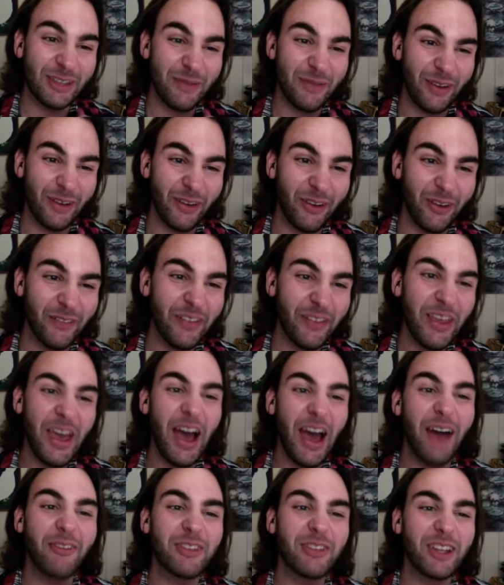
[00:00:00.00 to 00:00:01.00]
at home,
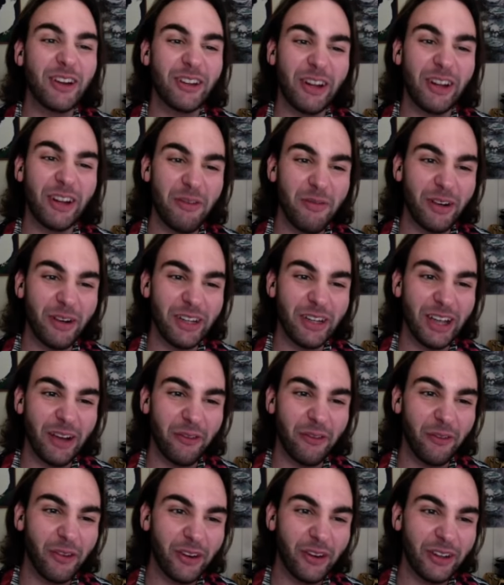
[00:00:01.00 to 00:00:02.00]
I'm telling everybody at
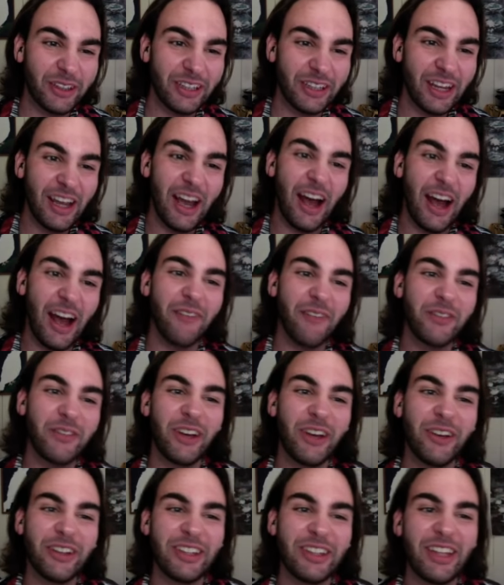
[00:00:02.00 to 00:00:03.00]
work. I'm
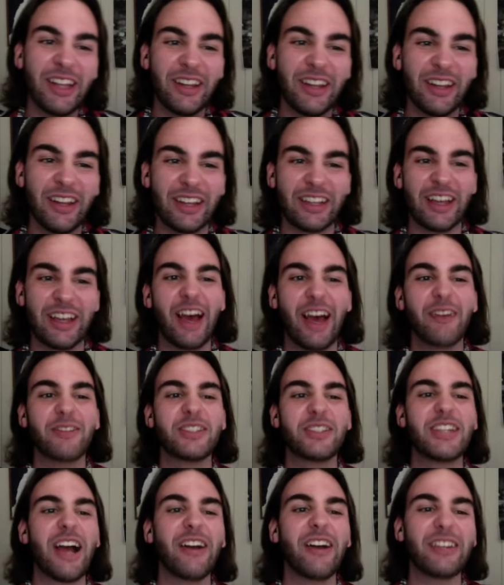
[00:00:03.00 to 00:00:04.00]

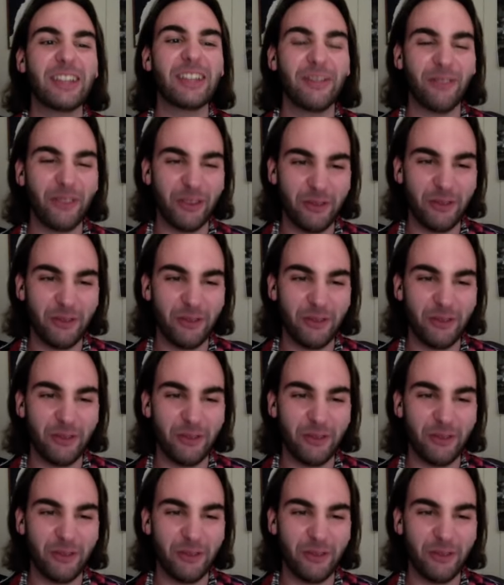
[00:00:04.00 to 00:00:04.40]
shouting it from the